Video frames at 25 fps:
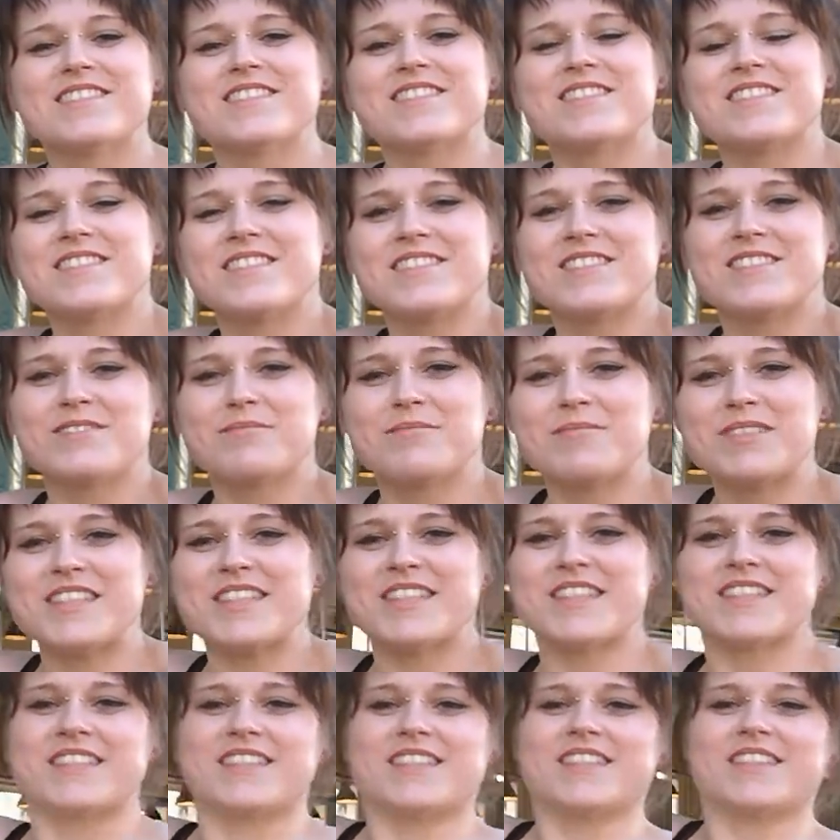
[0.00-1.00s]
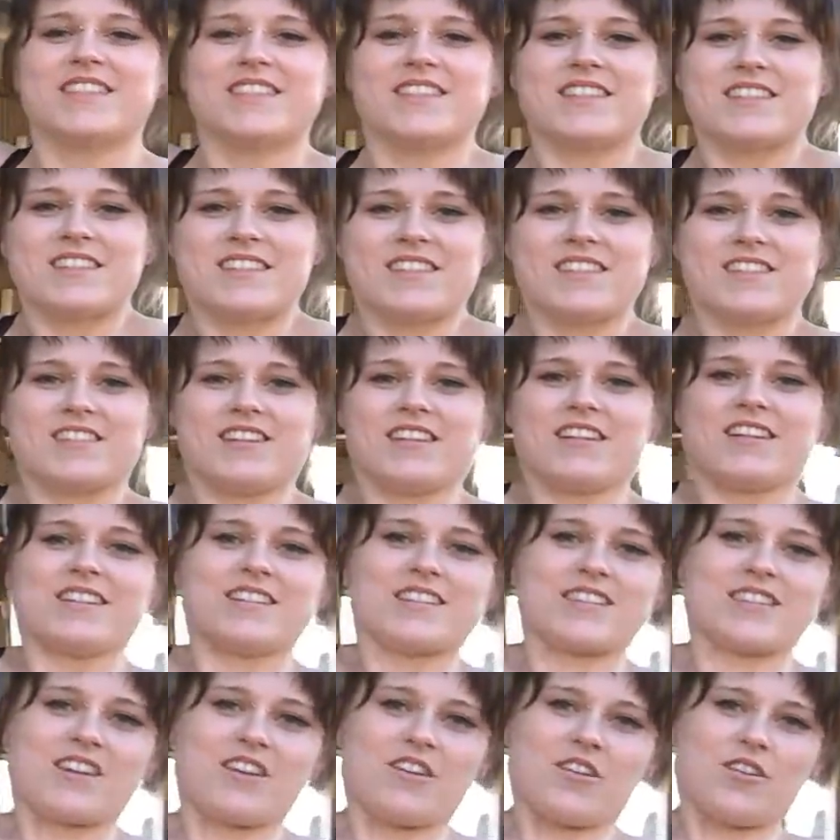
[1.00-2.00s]
Oh man. Alright,
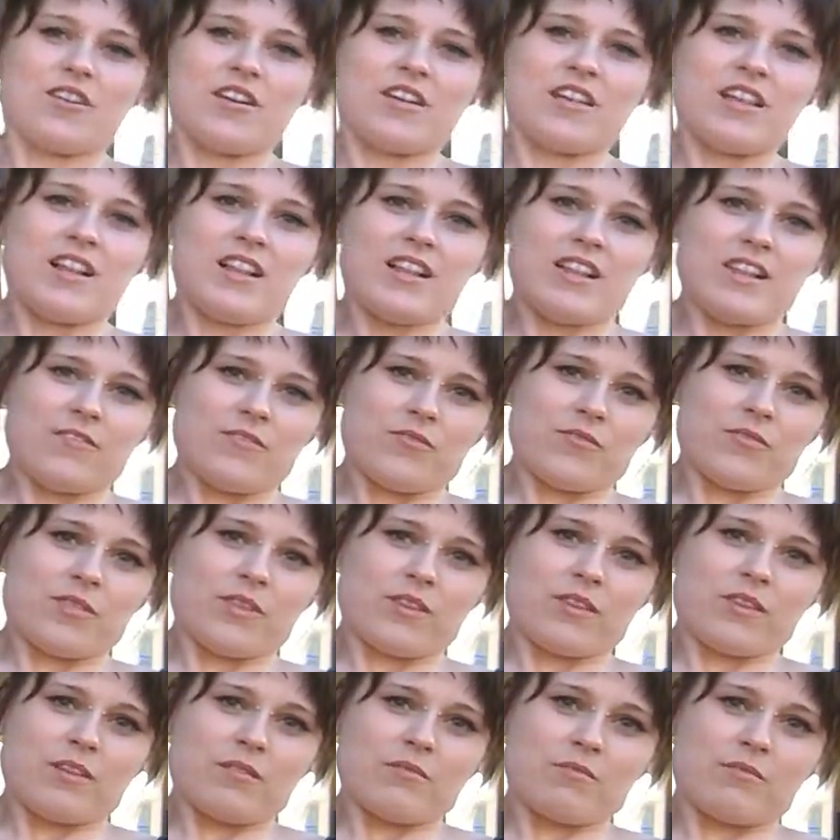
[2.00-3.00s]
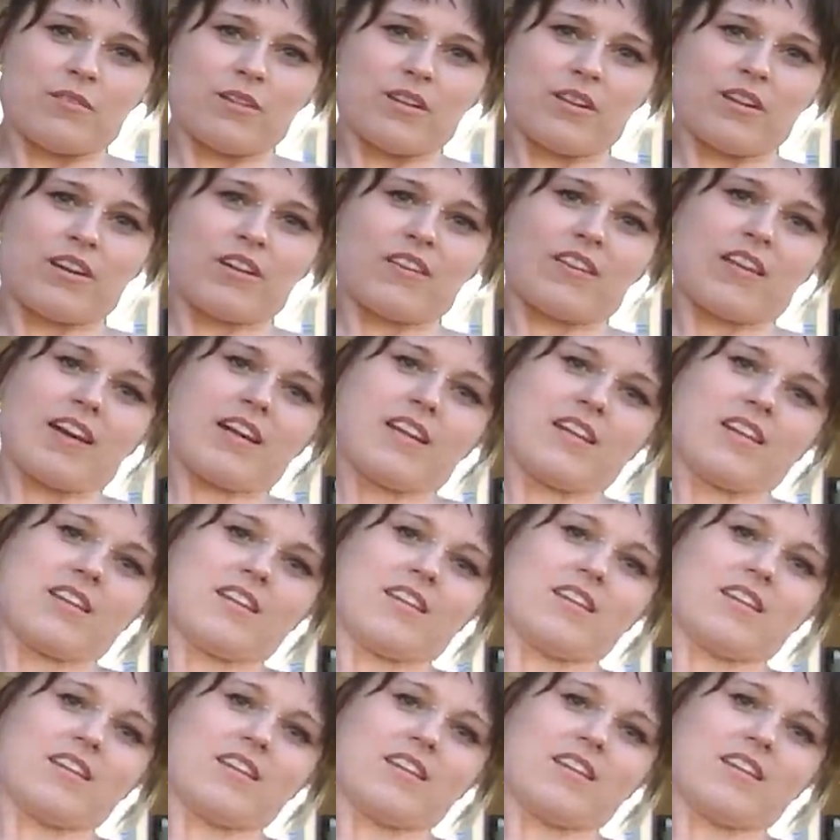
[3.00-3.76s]
so look at that.